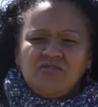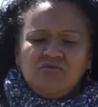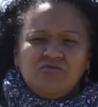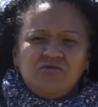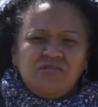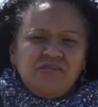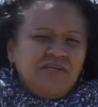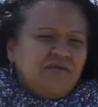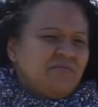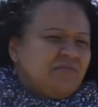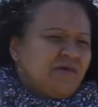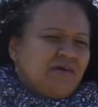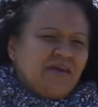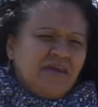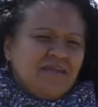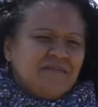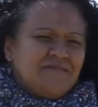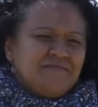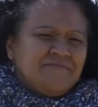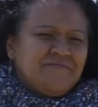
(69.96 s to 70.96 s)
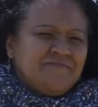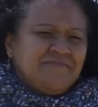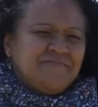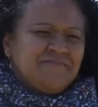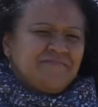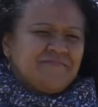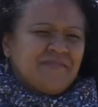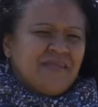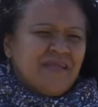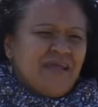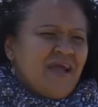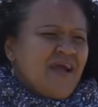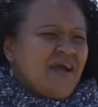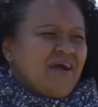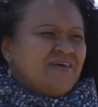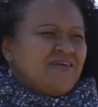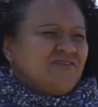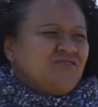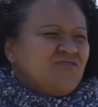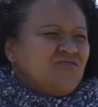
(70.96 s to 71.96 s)
to dream again,
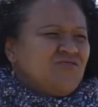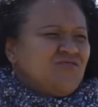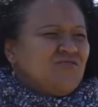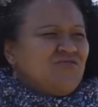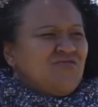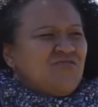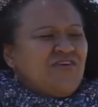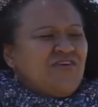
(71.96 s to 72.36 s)
to